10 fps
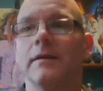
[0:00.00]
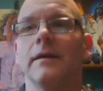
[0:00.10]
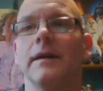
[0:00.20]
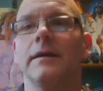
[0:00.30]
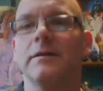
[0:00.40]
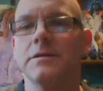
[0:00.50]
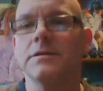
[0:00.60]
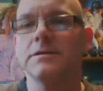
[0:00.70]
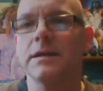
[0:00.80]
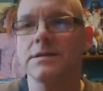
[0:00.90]
and now
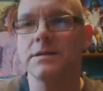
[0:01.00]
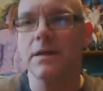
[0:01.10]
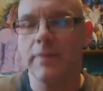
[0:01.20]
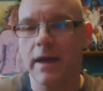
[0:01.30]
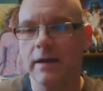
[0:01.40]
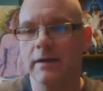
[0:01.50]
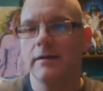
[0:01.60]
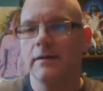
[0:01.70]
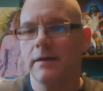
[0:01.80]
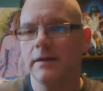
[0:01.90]
taking a step back
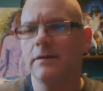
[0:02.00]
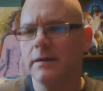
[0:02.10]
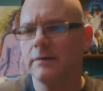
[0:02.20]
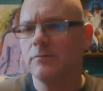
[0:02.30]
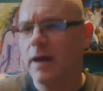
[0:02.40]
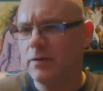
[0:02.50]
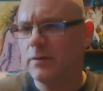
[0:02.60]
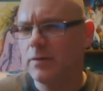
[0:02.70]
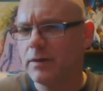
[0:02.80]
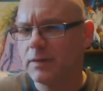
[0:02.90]
and looking at, well, how do
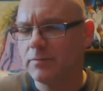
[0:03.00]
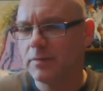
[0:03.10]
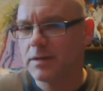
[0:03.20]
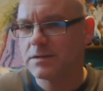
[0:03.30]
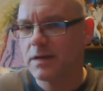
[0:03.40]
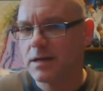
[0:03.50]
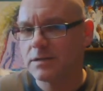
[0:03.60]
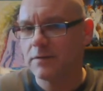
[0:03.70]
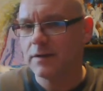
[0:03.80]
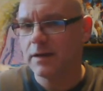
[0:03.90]
we really implement this kind of
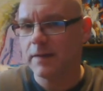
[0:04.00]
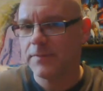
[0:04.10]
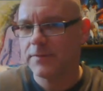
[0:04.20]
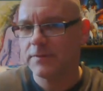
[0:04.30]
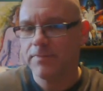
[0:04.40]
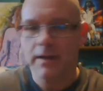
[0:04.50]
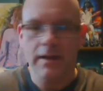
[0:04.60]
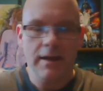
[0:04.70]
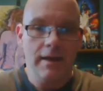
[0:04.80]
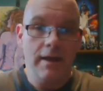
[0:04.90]
stuff in games?
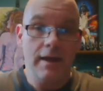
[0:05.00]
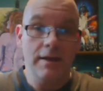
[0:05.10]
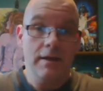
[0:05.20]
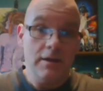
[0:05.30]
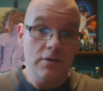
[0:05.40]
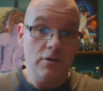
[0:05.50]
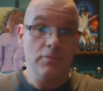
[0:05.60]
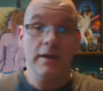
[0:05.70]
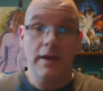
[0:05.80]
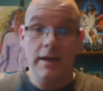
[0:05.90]
And you can
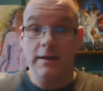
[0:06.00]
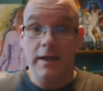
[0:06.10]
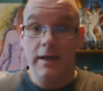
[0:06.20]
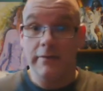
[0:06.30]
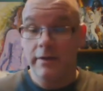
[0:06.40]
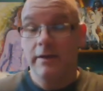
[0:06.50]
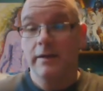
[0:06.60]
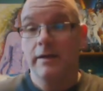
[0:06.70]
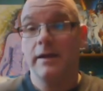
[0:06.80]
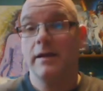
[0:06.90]
play any game
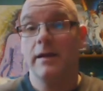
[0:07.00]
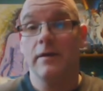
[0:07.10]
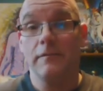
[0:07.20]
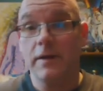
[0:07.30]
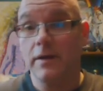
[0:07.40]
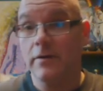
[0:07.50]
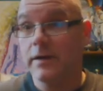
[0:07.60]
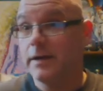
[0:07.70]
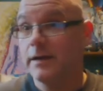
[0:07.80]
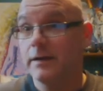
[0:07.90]
in a
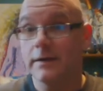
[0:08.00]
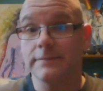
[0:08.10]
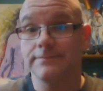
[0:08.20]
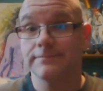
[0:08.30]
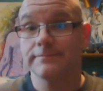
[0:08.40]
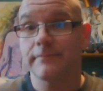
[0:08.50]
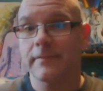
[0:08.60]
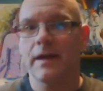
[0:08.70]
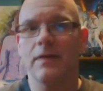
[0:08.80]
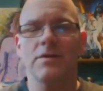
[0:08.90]
very I
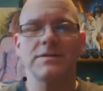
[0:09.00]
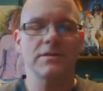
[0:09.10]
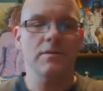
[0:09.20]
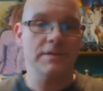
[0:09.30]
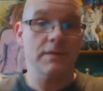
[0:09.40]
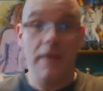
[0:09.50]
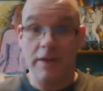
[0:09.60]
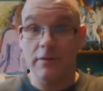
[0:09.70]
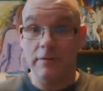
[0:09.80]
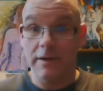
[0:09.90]
don't want to say, it's almost like
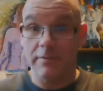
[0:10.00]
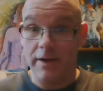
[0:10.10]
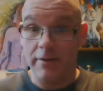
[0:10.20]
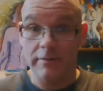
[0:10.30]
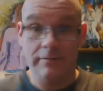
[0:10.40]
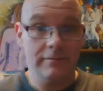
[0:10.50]
Pavlovian manner.